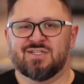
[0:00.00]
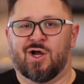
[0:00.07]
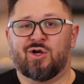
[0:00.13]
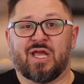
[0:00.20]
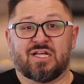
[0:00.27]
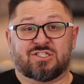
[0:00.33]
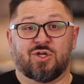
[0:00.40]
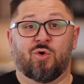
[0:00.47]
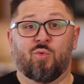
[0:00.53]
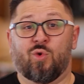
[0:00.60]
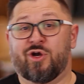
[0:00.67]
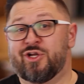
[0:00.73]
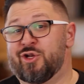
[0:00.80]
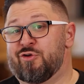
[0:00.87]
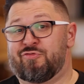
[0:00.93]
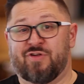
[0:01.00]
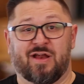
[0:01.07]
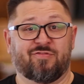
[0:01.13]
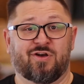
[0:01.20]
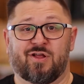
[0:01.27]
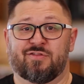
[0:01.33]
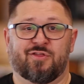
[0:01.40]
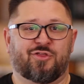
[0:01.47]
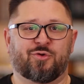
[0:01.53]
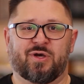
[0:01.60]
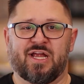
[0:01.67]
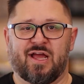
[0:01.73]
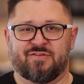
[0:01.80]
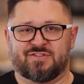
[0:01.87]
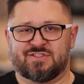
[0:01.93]
Okay, so what are your favorite of the
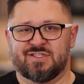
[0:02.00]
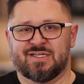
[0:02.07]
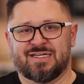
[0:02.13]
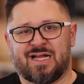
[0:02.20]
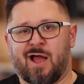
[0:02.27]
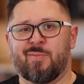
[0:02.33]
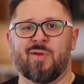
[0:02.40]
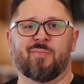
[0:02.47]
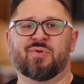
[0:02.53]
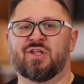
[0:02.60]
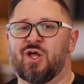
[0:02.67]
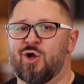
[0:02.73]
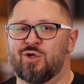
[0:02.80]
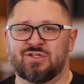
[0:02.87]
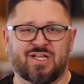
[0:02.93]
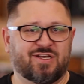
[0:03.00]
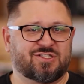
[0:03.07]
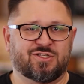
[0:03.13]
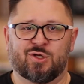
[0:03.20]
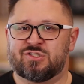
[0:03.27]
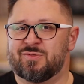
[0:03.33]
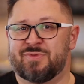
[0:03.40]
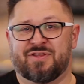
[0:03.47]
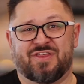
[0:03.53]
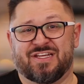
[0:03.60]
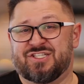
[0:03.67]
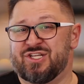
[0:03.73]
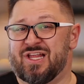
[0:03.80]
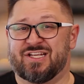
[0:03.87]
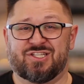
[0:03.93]
3 F's? Comment below, let us know some of the
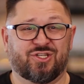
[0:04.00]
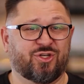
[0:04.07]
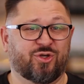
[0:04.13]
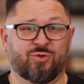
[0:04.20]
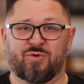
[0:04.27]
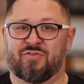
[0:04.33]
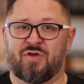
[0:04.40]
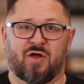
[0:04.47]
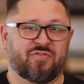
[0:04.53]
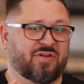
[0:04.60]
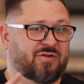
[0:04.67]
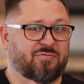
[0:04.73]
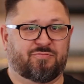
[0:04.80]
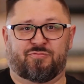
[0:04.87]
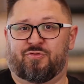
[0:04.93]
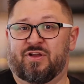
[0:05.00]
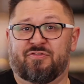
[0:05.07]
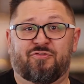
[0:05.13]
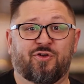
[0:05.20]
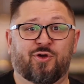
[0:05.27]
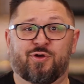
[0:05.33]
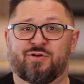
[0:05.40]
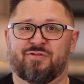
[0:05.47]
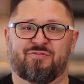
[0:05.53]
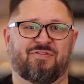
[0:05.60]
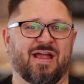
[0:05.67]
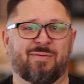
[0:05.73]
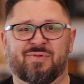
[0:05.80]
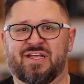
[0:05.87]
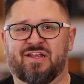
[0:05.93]
things you like to do revolving free food,
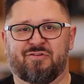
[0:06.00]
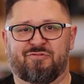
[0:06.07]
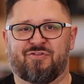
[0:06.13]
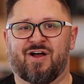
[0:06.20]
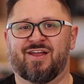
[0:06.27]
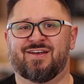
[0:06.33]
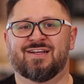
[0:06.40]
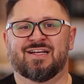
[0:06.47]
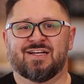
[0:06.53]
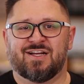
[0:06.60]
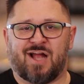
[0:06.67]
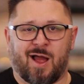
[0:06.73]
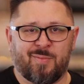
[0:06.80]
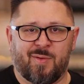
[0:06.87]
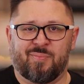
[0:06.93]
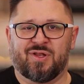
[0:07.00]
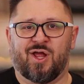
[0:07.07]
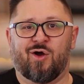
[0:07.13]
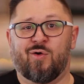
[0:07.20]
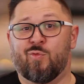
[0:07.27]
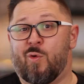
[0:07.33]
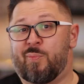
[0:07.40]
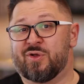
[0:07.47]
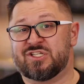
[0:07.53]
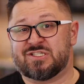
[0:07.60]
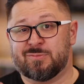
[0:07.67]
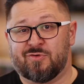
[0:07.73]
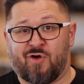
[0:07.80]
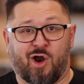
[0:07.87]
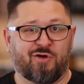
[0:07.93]
family, fun. Comment below, we'll put
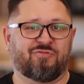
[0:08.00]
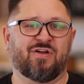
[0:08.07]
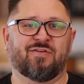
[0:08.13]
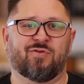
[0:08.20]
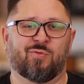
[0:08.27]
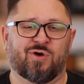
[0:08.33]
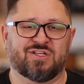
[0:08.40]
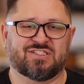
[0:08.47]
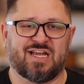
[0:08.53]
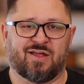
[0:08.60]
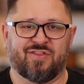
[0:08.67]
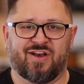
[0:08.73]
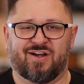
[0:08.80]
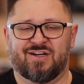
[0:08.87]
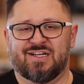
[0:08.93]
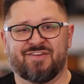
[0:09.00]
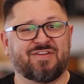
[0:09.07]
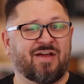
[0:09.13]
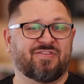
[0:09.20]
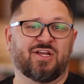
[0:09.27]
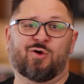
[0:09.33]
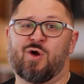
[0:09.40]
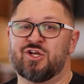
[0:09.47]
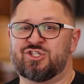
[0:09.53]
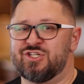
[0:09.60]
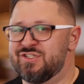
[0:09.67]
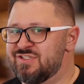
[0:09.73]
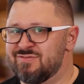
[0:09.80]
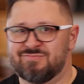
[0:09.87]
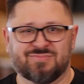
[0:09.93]
some of our favorite ones down there. And if you have any
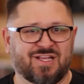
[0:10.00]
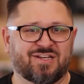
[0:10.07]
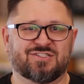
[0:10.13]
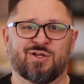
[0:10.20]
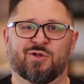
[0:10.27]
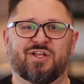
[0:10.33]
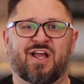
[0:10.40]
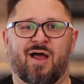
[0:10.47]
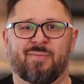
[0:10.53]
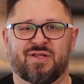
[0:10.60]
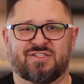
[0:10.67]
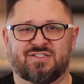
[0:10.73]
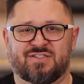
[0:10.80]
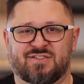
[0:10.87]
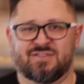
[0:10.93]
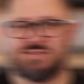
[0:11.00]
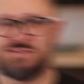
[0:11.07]
questions, let us know in the comments.